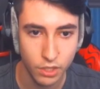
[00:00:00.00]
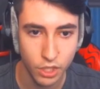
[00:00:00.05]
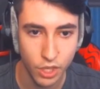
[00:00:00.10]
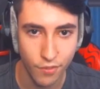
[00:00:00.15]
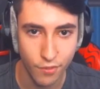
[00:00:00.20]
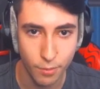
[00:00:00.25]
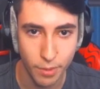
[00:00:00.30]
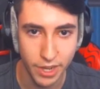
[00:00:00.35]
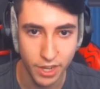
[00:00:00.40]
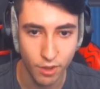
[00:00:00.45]

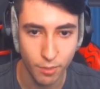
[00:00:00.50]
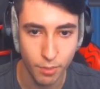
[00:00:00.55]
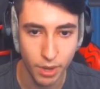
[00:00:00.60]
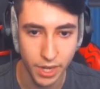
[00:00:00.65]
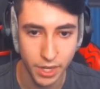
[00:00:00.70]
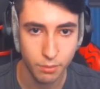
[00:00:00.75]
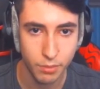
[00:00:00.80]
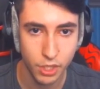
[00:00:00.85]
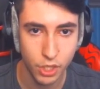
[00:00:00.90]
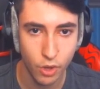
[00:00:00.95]
Never mind.
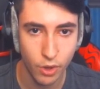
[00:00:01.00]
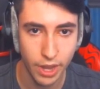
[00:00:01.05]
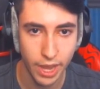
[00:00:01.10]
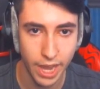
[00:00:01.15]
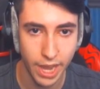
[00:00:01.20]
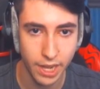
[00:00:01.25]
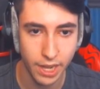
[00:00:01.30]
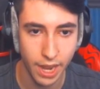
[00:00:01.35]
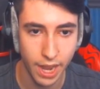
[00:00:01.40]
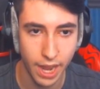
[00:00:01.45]
Let me go
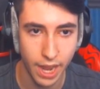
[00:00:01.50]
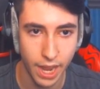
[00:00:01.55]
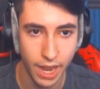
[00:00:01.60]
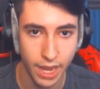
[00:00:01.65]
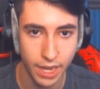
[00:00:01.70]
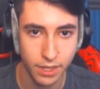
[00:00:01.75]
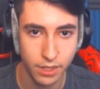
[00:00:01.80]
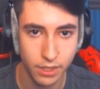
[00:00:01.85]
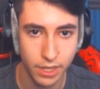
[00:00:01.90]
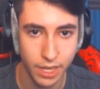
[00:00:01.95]
ahead
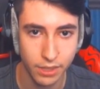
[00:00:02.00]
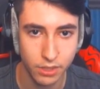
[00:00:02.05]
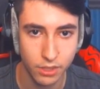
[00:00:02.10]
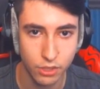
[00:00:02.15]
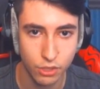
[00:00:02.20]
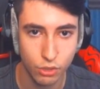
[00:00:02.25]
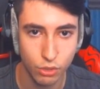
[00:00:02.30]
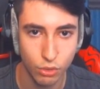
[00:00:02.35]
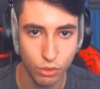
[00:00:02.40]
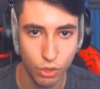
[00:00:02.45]
and get these
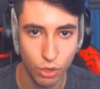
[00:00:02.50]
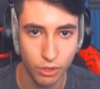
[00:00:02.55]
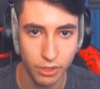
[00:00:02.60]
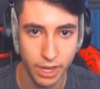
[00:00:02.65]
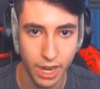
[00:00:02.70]
2 golden